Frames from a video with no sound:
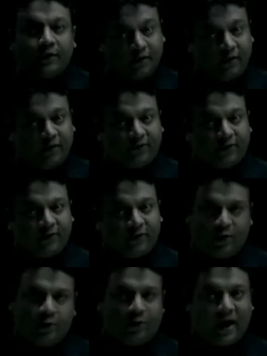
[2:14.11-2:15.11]
This
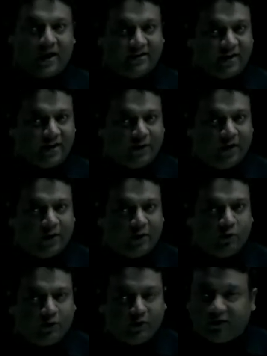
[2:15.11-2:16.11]
you can definitely
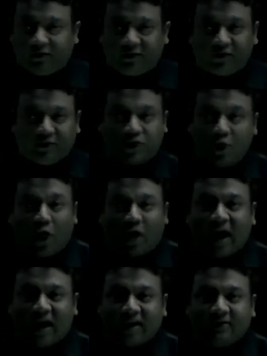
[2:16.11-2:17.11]
do. This is in your
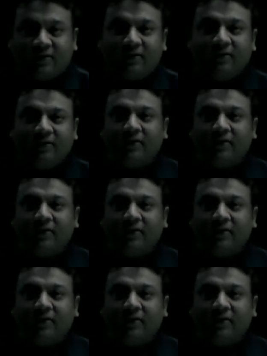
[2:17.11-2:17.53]
hands.